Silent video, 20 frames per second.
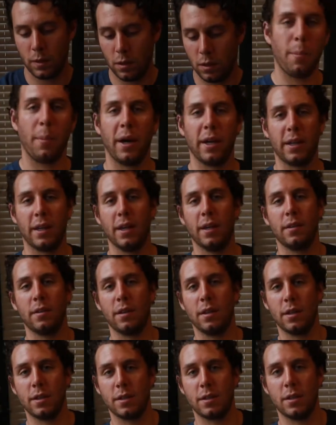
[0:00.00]
I might
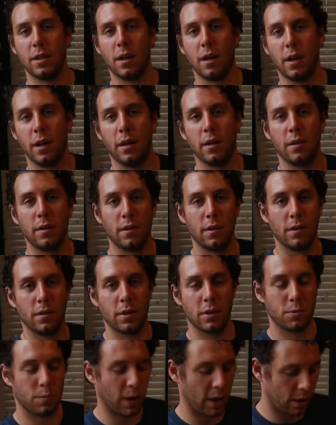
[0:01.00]
get this uh,
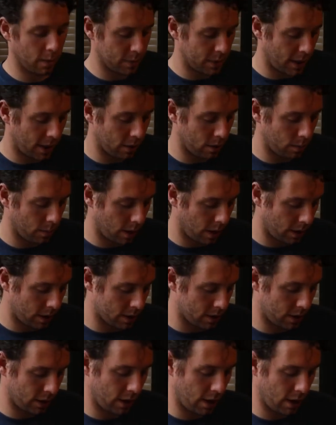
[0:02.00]
this random tackle
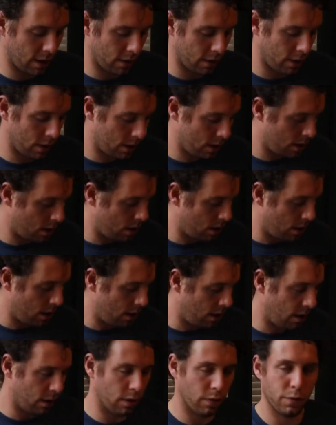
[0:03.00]
box again
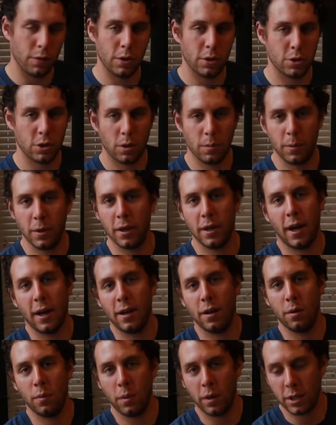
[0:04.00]
in the future, but I
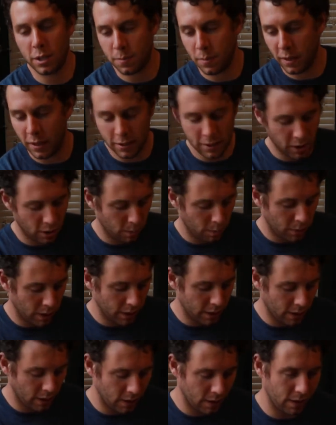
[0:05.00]
didn't want to spend a ton of
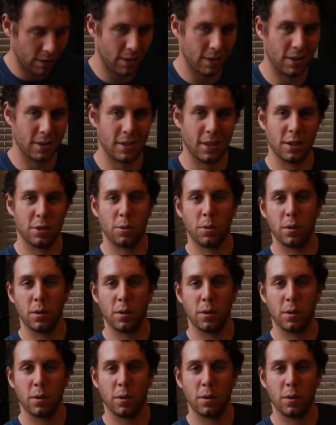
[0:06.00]
money on it. I think it's like